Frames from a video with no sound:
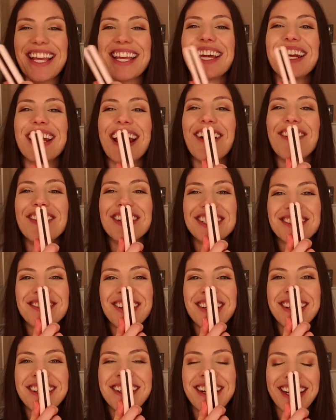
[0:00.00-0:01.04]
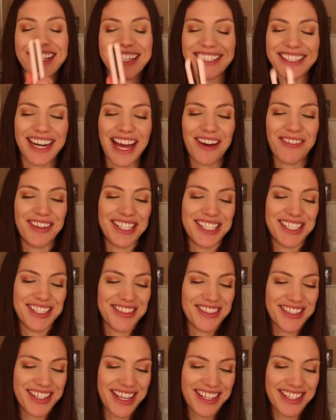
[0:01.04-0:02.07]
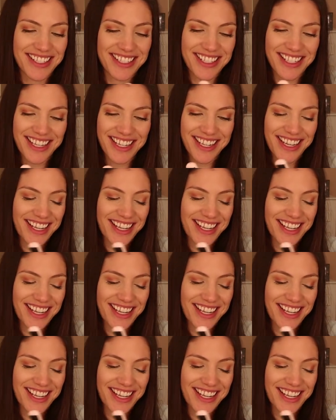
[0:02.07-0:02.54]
I cannot wait to use this.